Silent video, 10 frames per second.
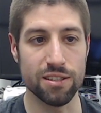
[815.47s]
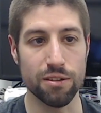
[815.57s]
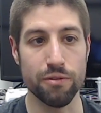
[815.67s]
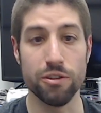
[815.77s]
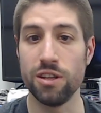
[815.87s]

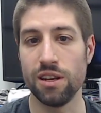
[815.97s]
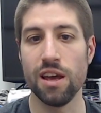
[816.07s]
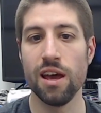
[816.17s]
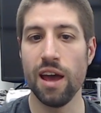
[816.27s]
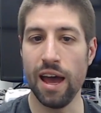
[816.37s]
So if you didn't
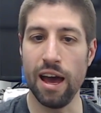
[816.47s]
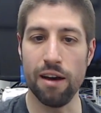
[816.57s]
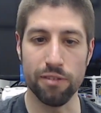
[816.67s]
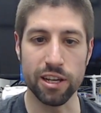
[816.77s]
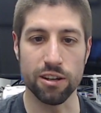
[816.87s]

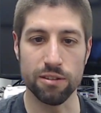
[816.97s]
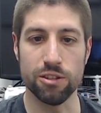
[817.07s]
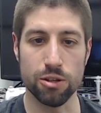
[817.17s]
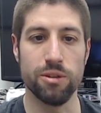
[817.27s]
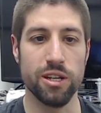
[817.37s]
have like your
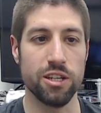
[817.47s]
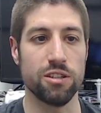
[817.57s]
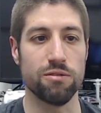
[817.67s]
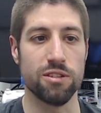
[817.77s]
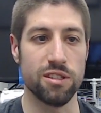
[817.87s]

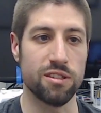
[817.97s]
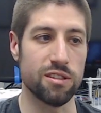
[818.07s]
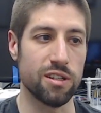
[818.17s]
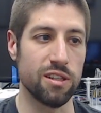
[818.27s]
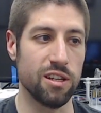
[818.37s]
termination
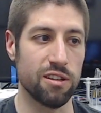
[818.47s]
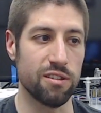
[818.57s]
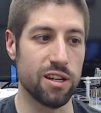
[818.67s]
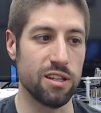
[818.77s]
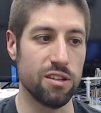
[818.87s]
resistor on the
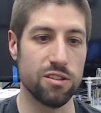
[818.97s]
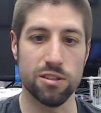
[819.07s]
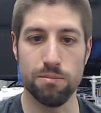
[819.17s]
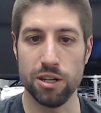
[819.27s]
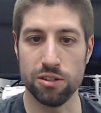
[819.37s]
other end, and you
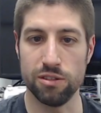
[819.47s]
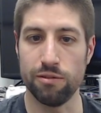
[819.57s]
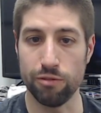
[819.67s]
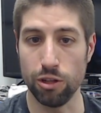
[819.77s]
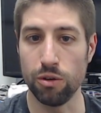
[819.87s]
just measured
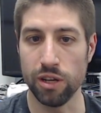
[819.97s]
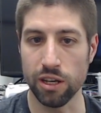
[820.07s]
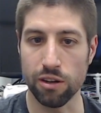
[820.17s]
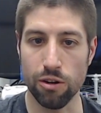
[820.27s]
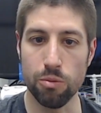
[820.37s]
it
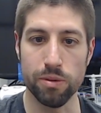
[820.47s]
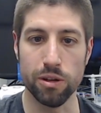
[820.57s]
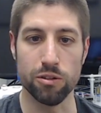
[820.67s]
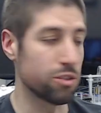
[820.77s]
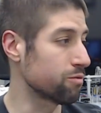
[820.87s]
floating or
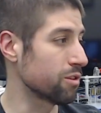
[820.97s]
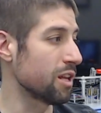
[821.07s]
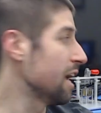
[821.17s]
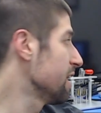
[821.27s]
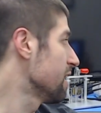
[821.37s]
open, or just
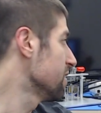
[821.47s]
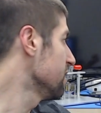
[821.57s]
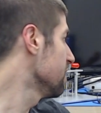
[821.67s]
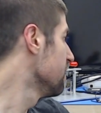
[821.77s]
relied on